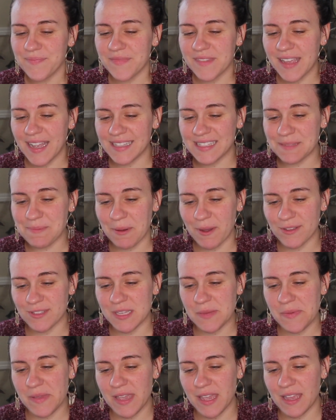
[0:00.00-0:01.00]
It's supposed
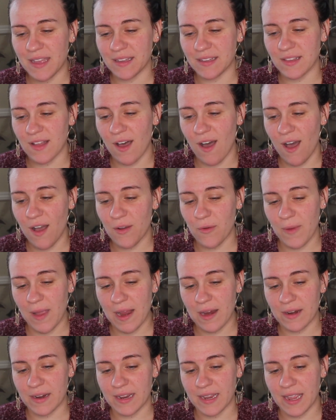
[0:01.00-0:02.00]
to be long
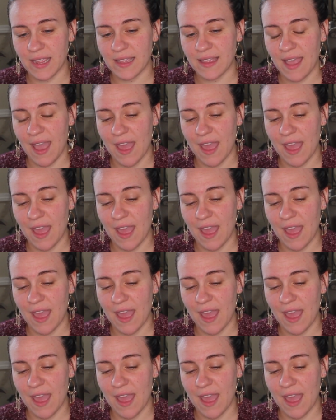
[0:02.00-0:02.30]
wearing